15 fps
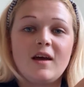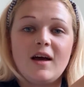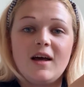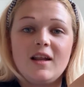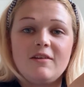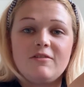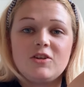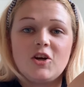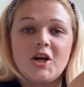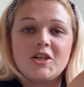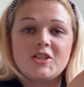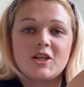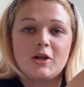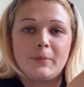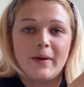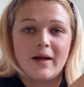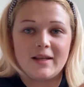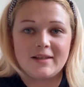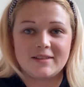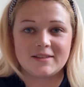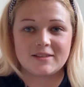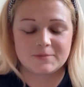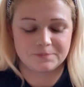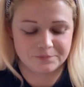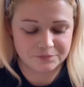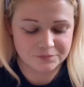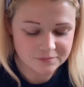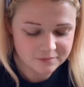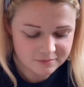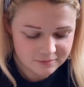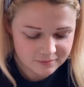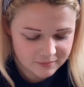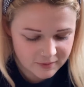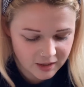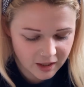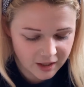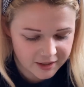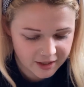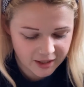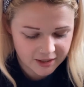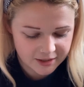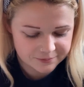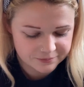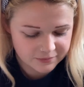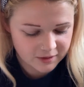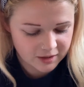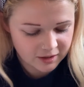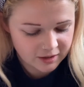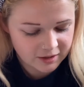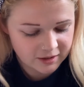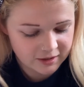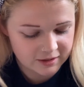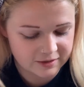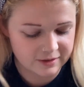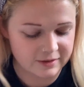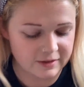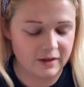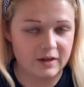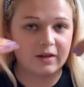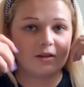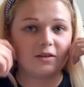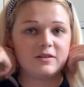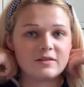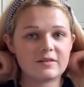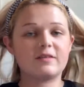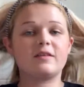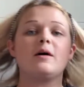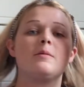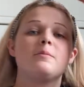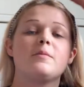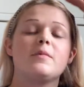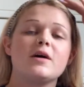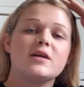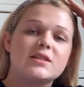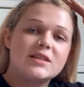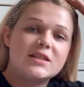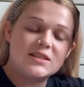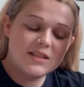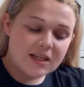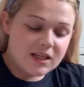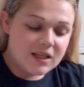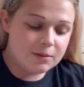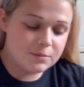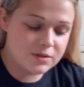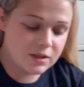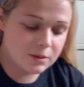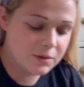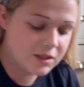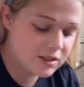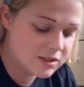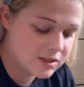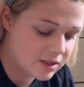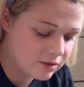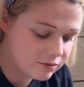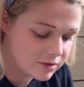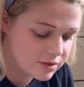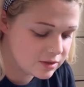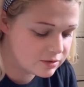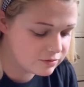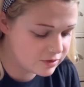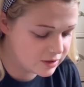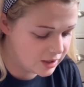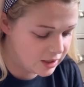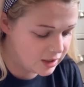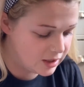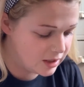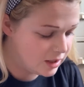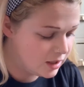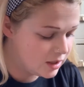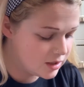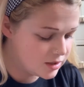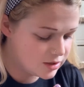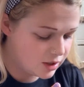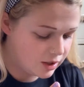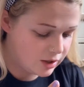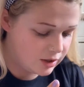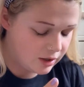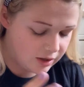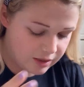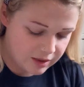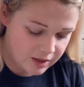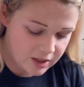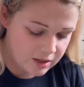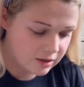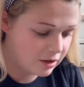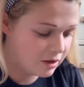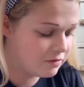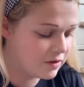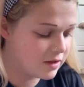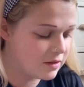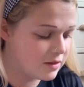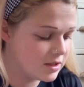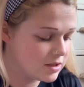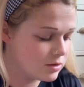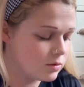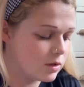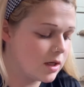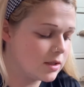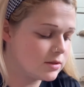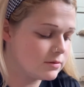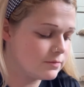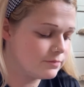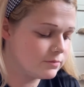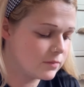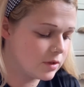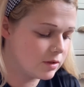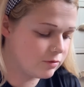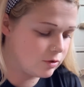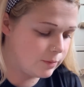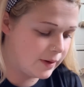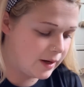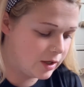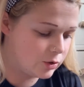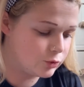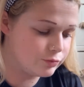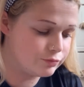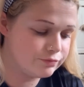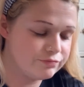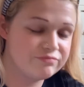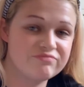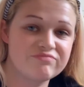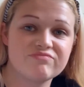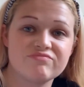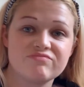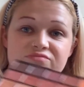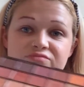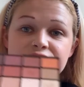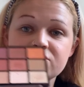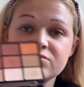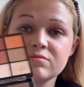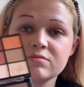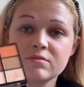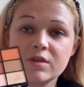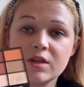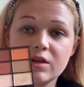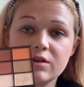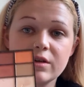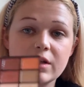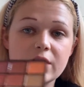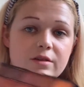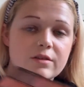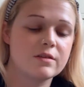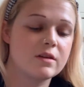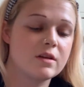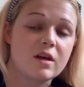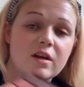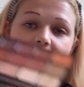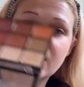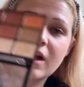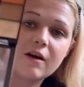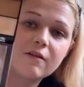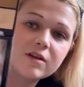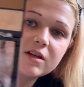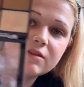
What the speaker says: 11 eyeshadow palettes. Okay, so some I need to keep, some I need to get rid of. Okay, so I think I've had this one for about, who knows, like I haven't